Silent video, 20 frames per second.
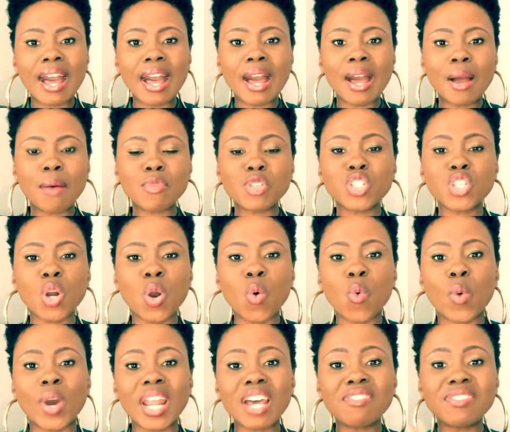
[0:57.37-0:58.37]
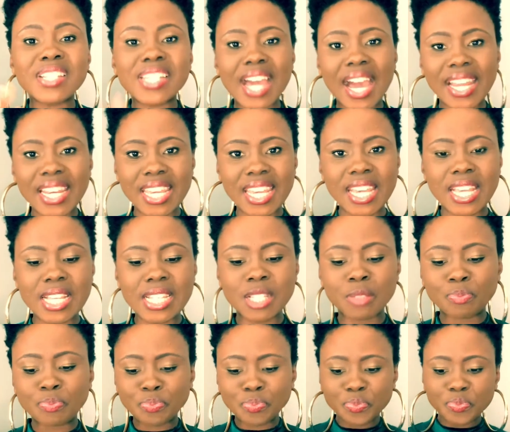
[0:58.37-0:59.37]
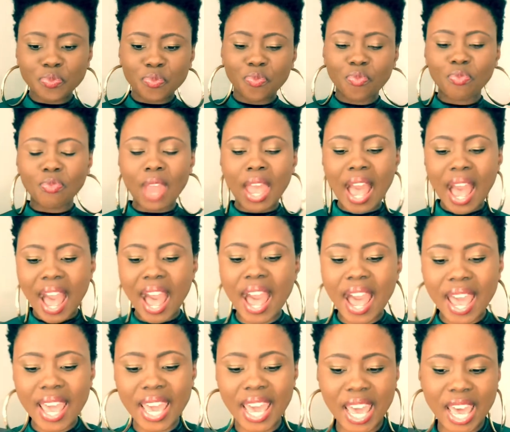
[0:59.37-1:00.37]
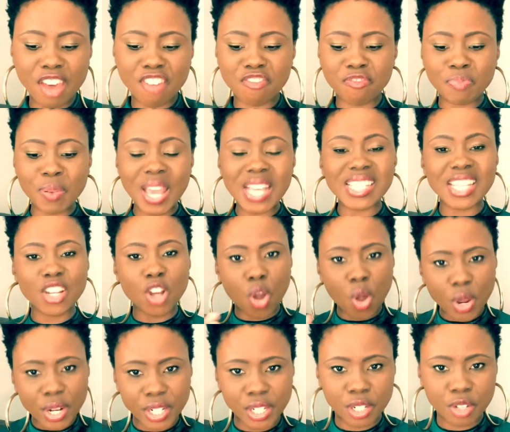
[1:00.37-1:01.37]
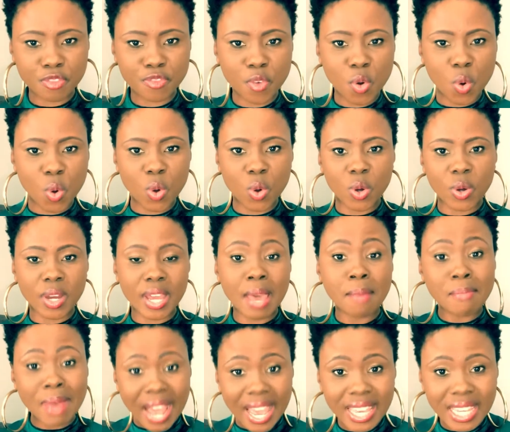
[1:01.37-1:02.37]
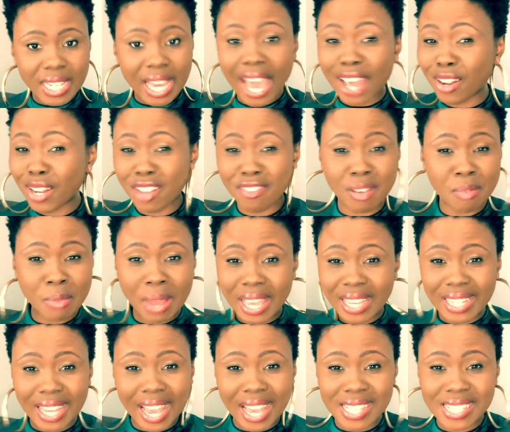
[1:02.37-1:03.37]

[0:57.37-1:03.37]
So what I've done is I have placed an order for a mic. I don't have a mic, guys.